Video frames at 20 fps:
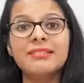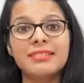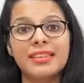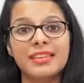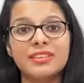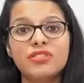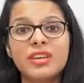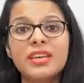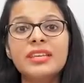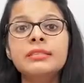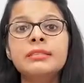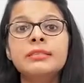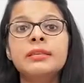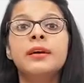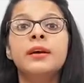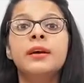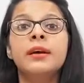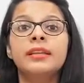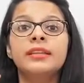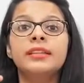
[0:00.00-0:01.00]
suggests
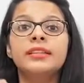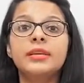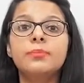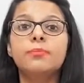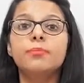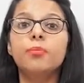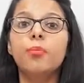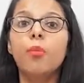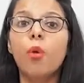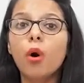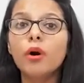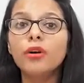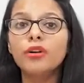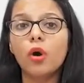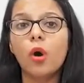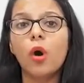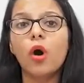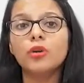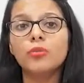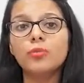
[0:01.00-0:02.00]
the boat
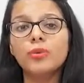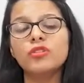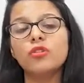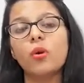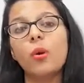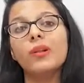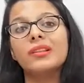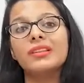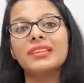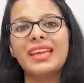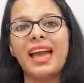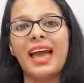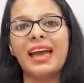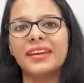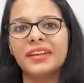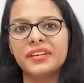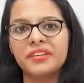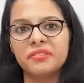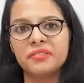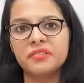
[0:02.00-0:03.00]
on which all the
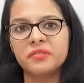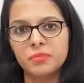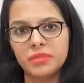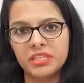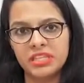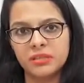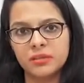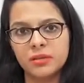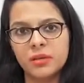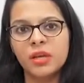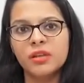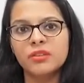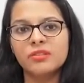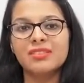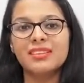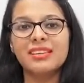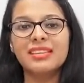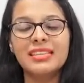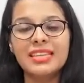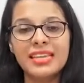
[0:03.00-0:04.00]
characters meet.
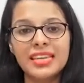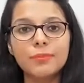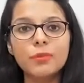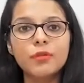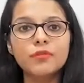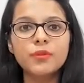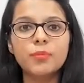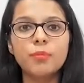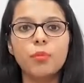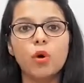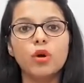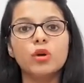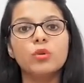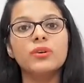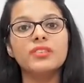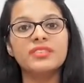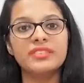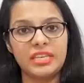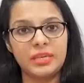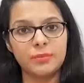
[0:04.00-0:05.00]
So the name of the boat
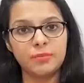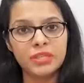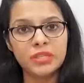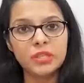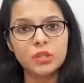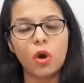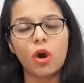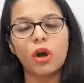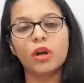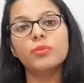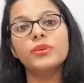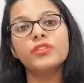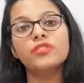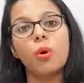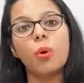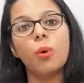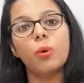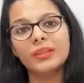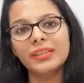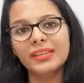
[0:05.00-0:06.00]
was Abyss, on which
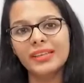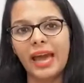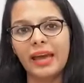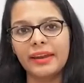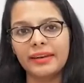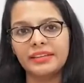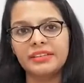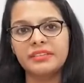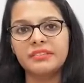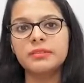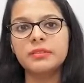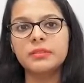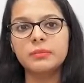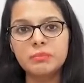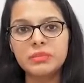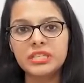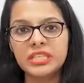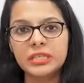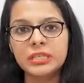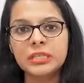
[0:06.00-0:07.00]
all the characters
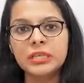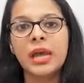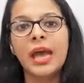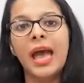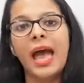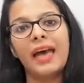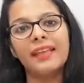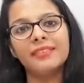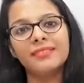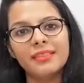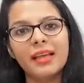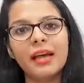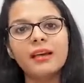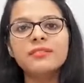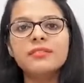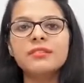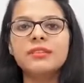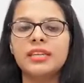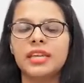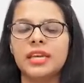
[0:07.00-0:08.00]
meet, and
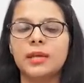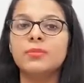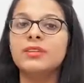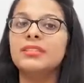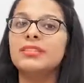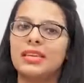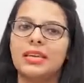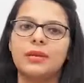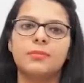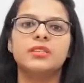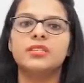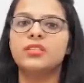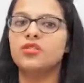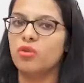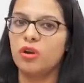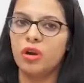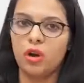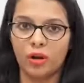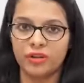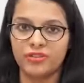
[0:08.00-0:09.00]
thus the name is Abyss
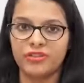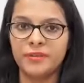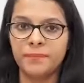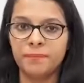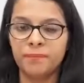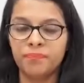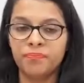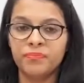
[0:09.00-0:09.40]
Trilogy.